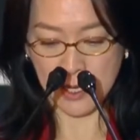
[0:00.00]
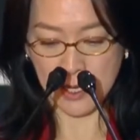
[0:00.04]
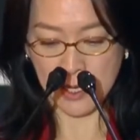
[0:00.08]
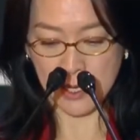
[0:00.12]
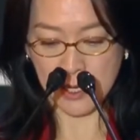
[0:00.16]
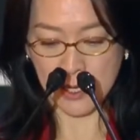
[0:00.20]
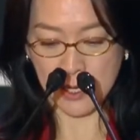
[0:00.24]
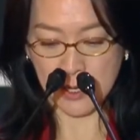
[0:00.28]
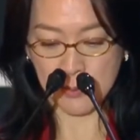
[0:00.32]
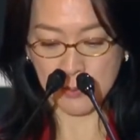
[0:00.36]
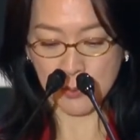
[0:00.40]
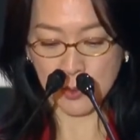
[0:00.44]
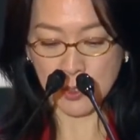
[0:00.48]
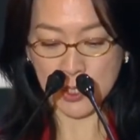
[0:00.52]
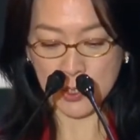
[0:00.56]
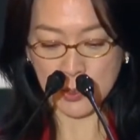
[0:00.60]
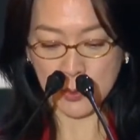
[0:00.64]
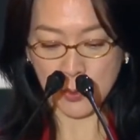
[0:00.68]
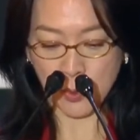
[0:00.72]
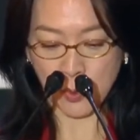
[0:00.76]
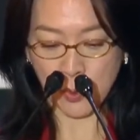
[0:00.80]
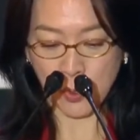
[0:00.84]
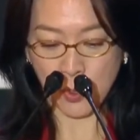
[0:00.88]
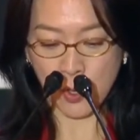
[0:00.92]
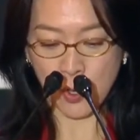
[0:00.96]

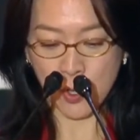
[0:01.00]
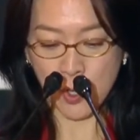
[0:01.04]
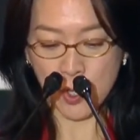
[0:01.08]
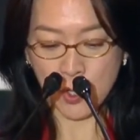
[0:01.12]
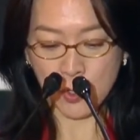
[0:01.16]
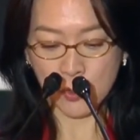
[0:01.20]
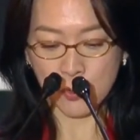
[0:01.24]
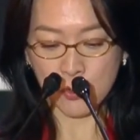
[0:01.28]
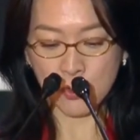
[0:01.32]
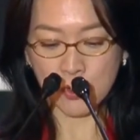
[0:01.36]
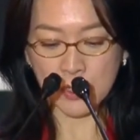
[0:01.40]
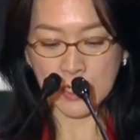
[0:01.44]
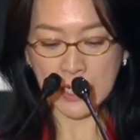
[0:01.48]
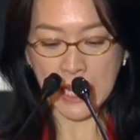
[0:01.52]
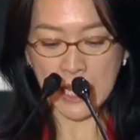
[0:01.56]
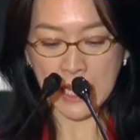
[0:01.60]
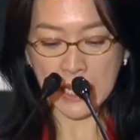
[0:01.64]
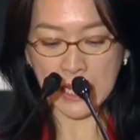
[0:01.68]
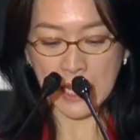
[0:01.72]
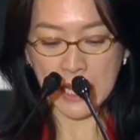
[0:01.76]
Silviahemmet, because she